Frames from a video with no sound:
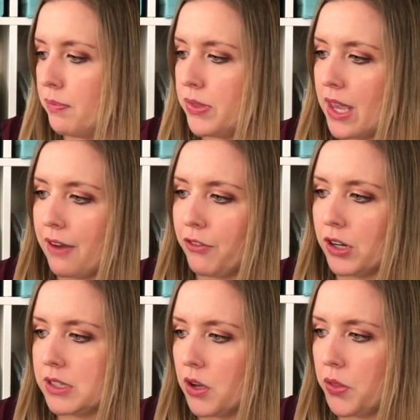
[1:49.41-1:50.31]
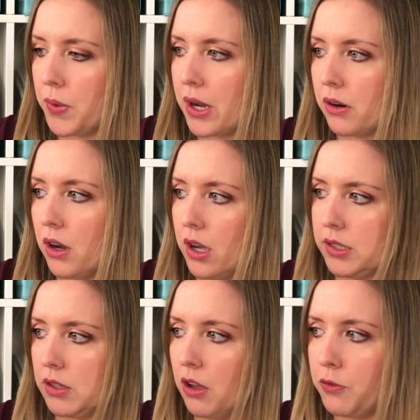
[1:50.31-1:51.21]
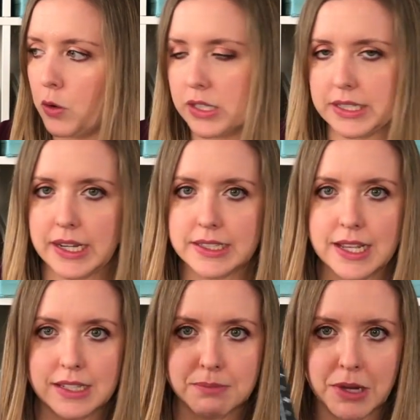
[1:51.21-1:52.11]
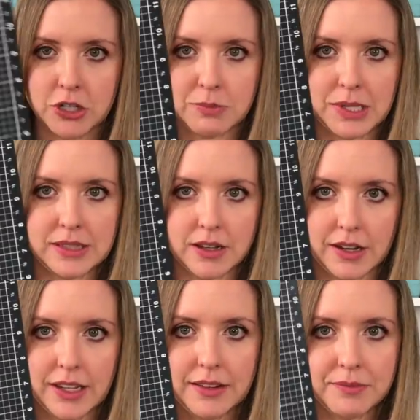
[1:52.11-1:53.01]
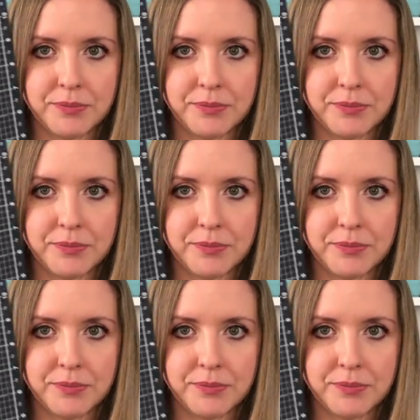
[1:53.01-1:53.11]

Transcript: They have grids all the way across. All 4 sides has measurements on it.